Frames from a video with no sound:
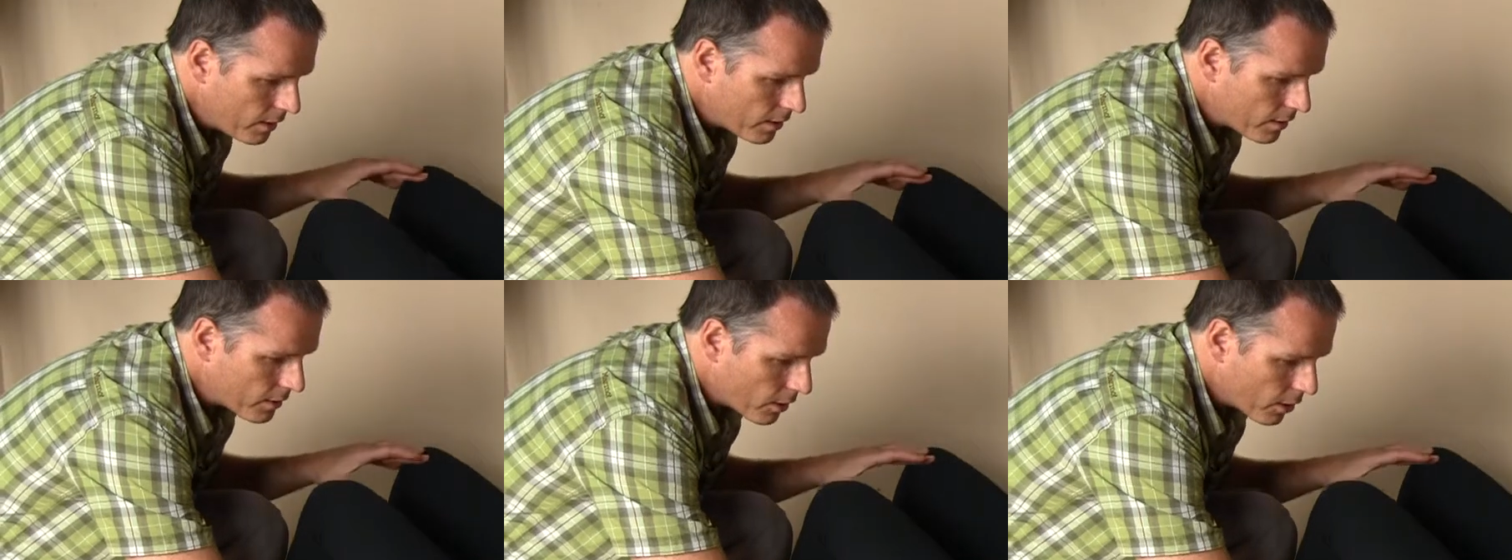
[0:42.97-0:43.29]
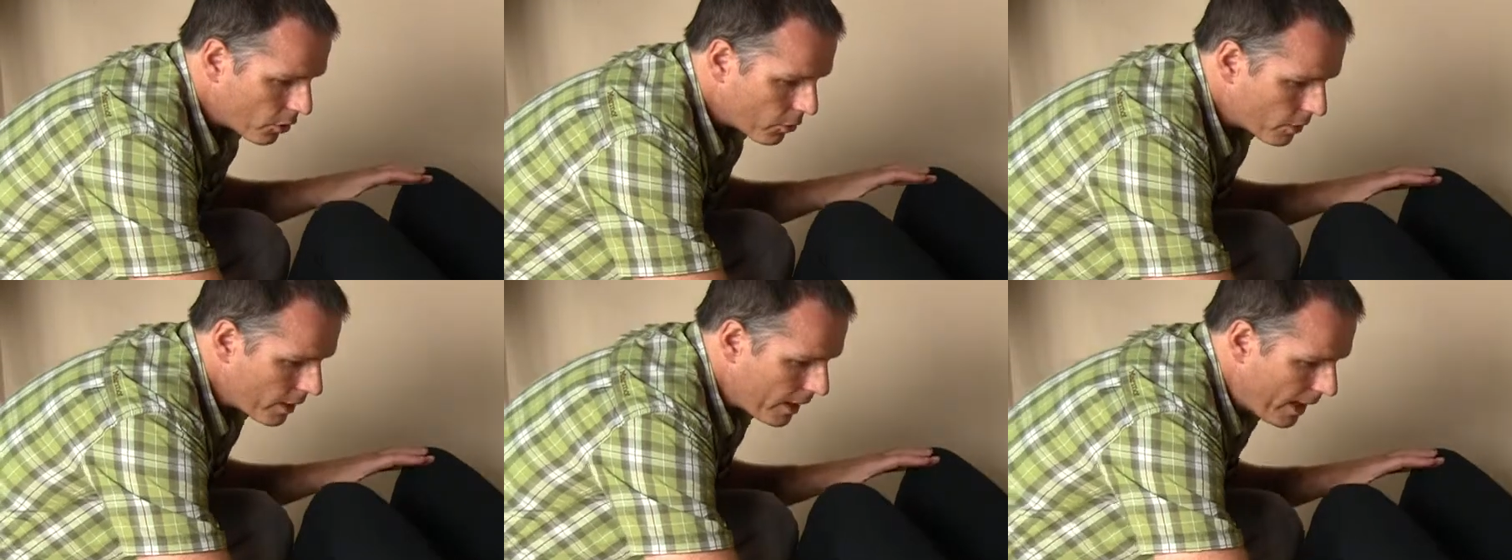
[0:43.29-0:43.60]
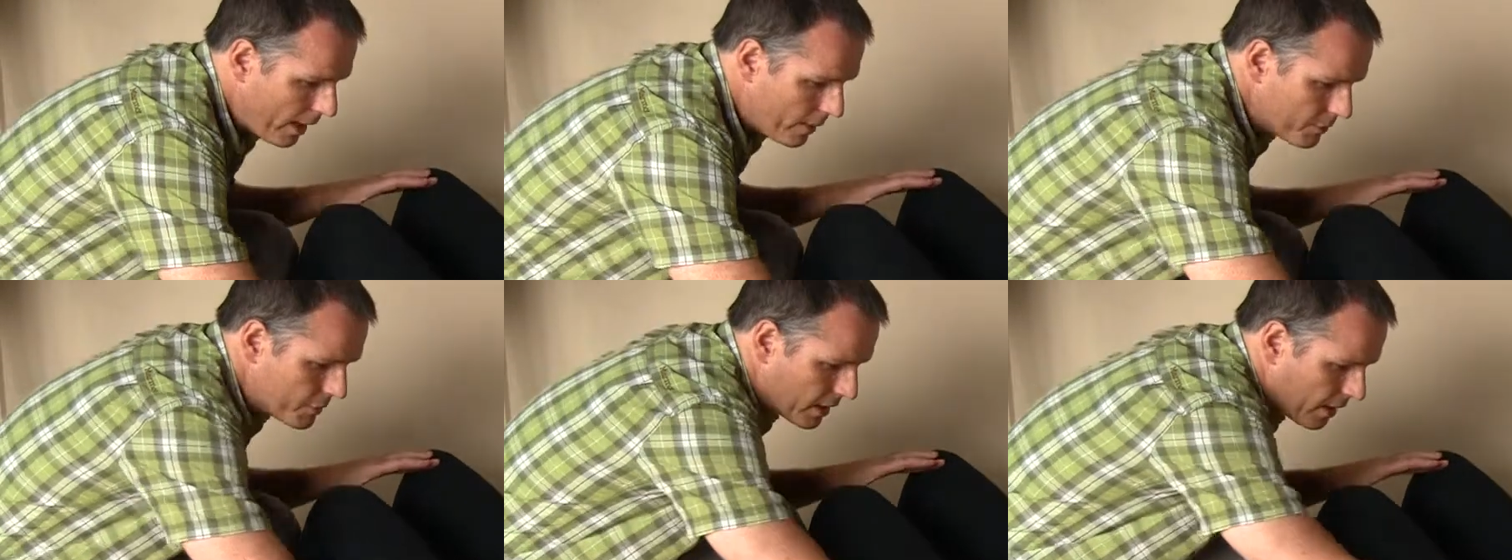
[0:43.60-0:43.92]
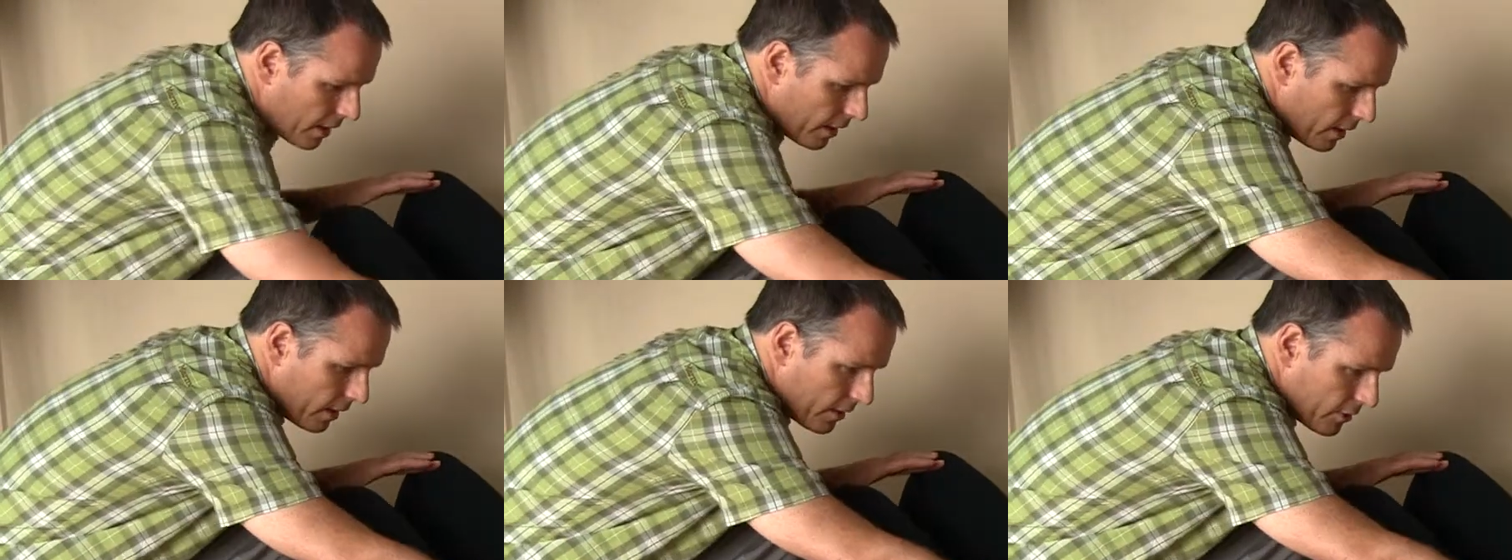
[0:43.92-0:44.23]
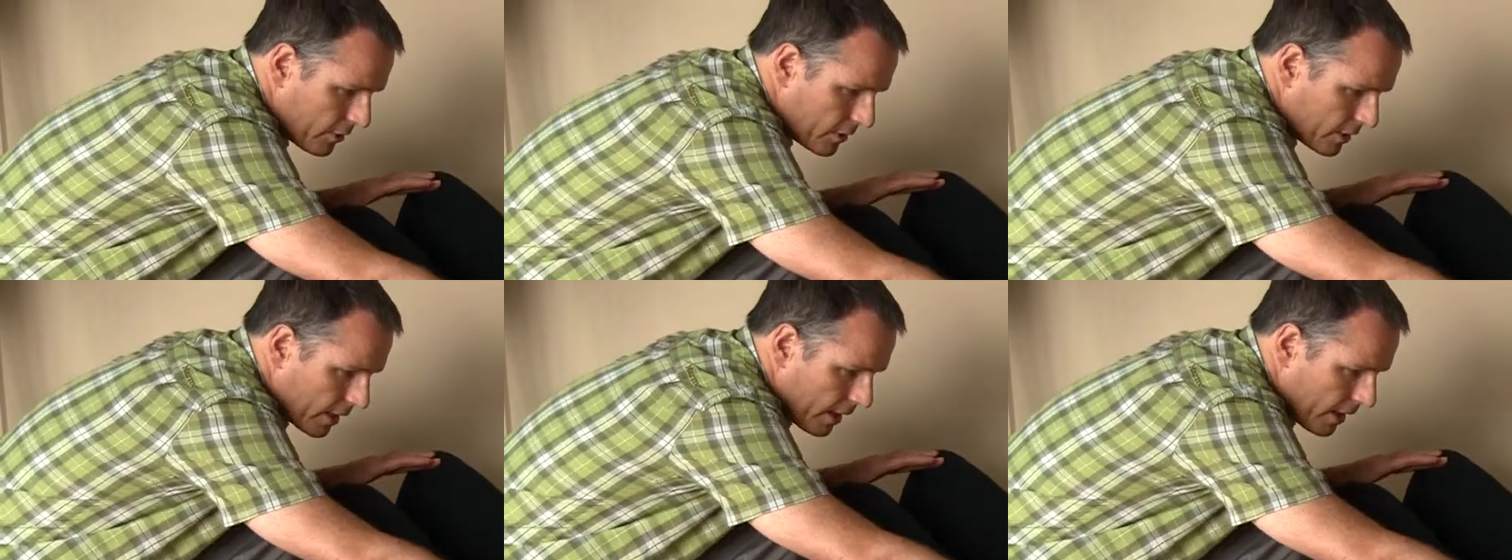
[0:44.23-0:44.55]
The lower abs again
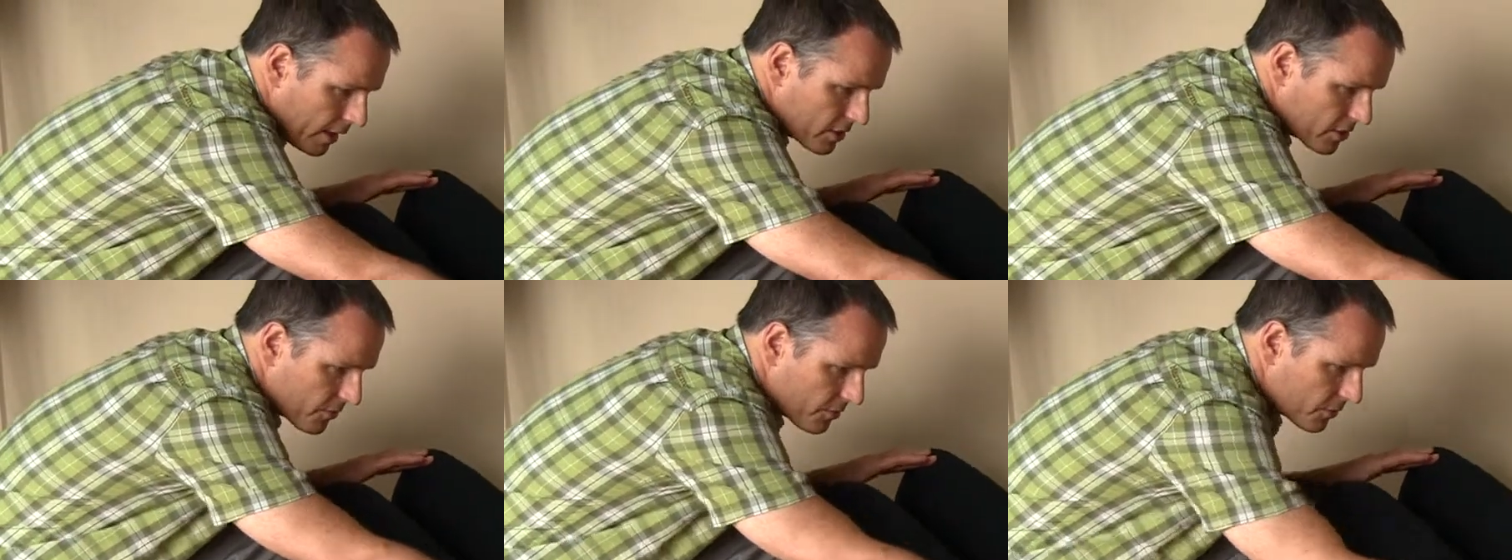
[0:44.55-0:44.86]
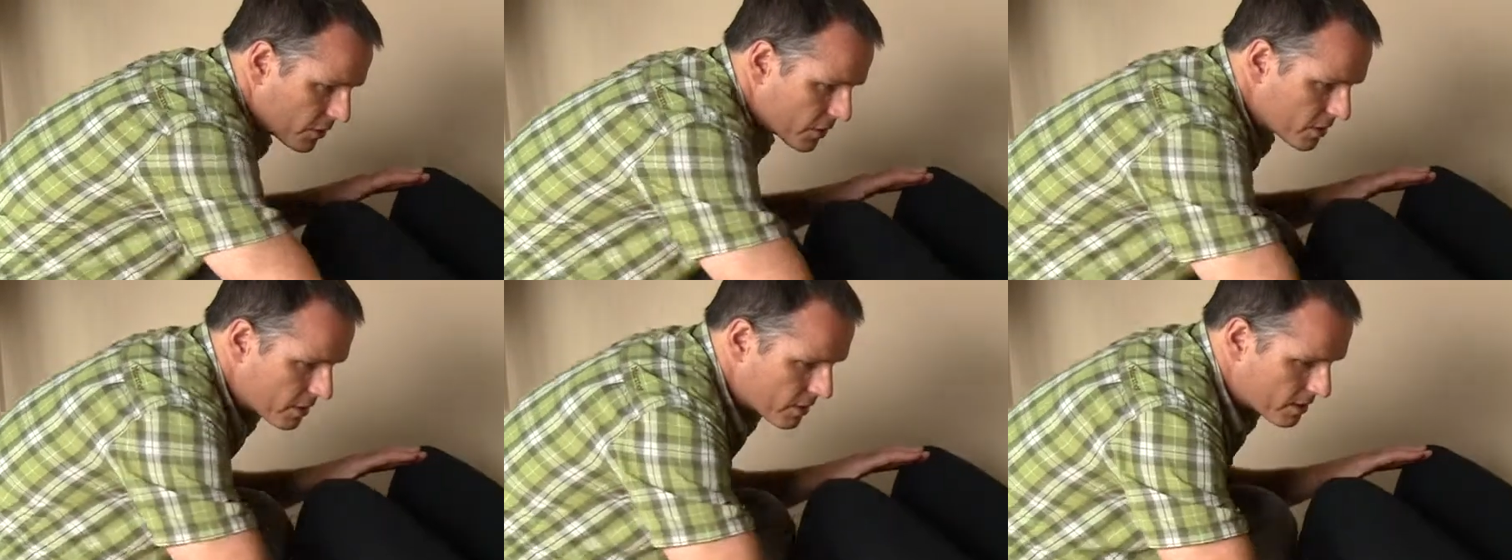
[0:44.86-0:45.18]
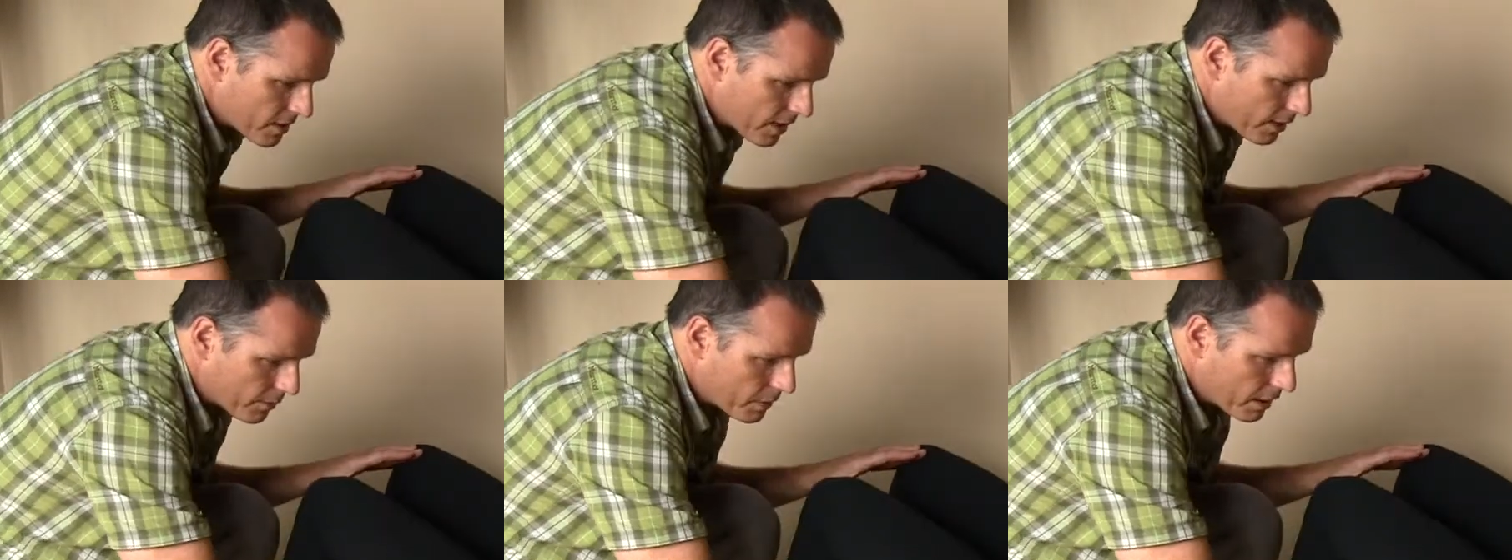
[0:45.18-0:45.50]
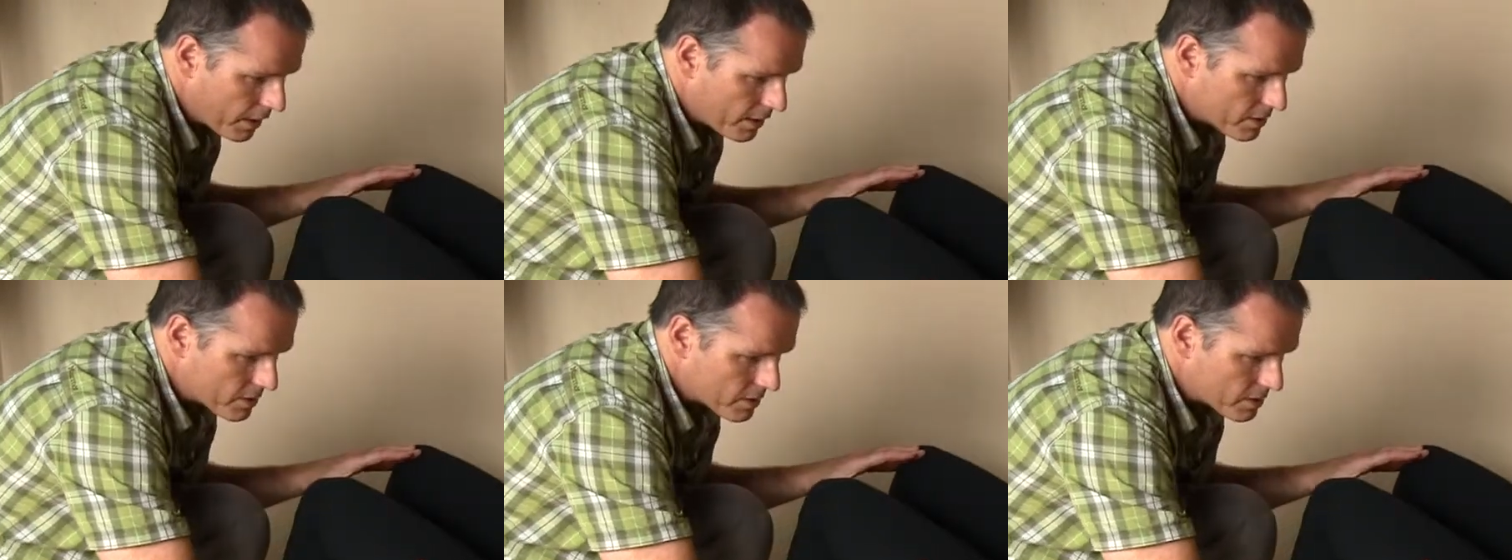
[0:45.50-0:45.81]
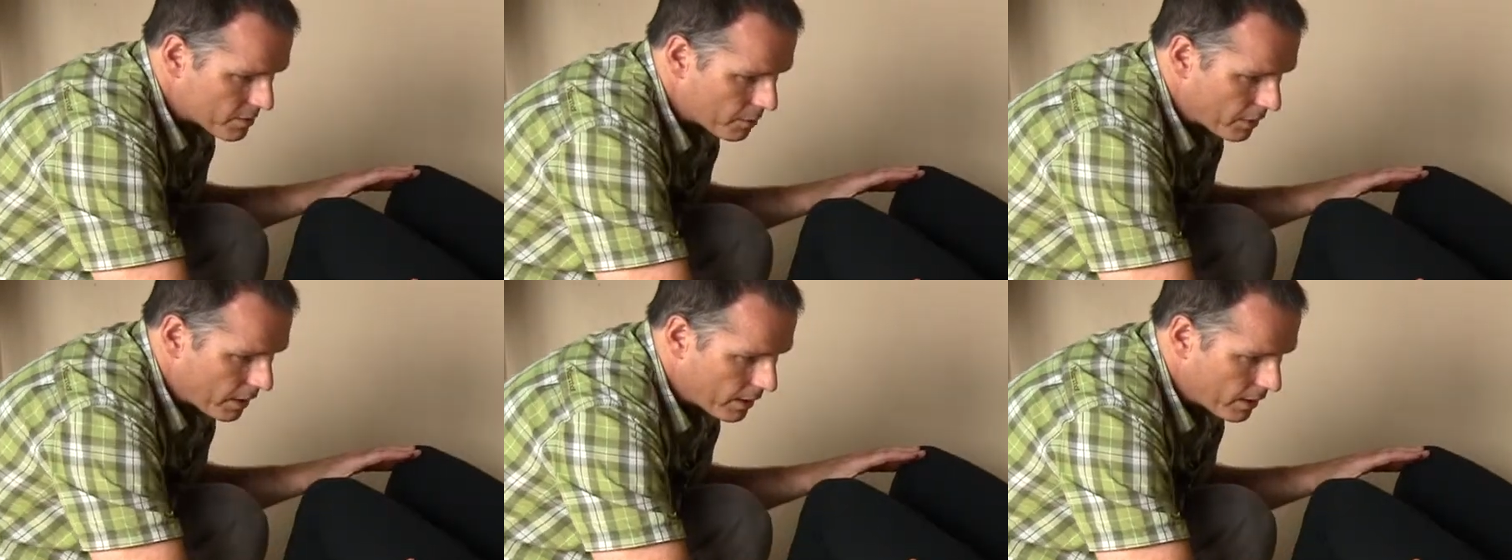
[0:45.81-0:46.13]
are engaged first to stabilize the
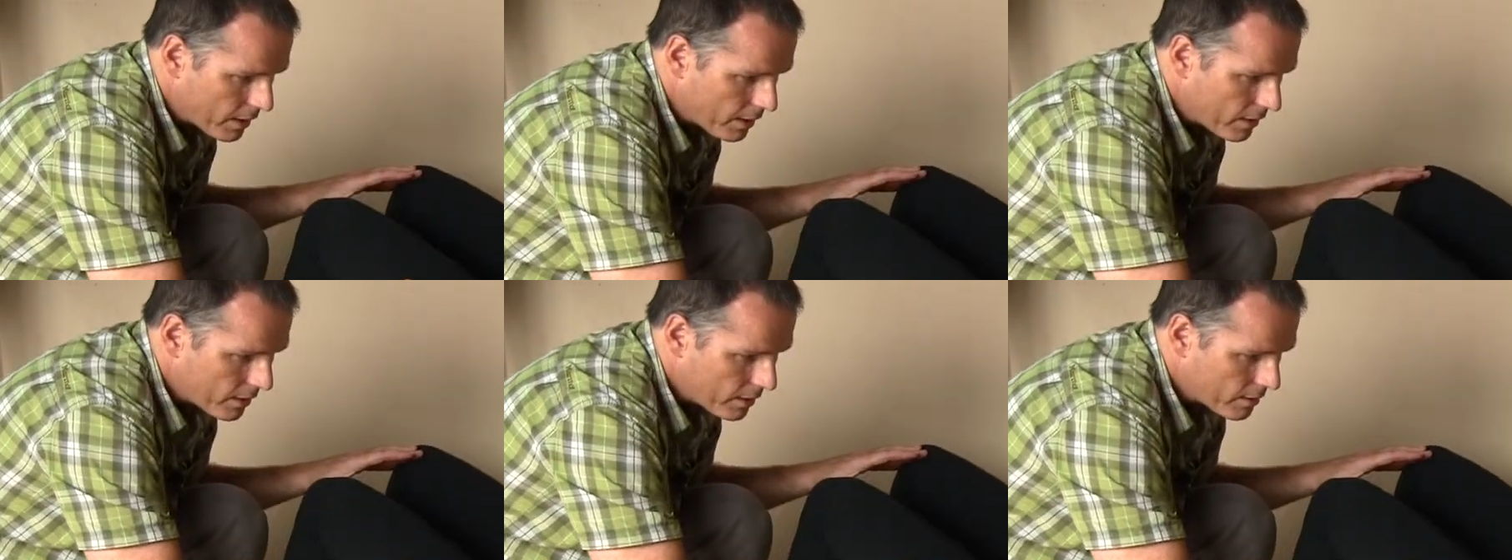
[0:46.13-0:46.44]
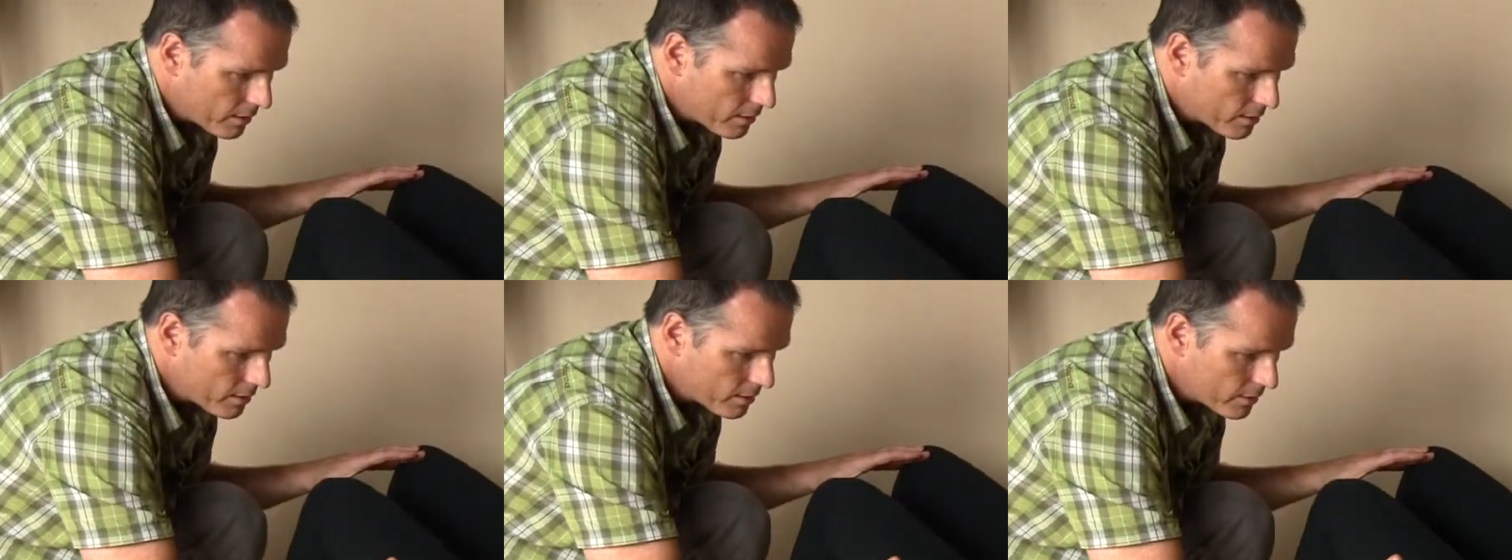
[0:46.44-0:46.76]
spine.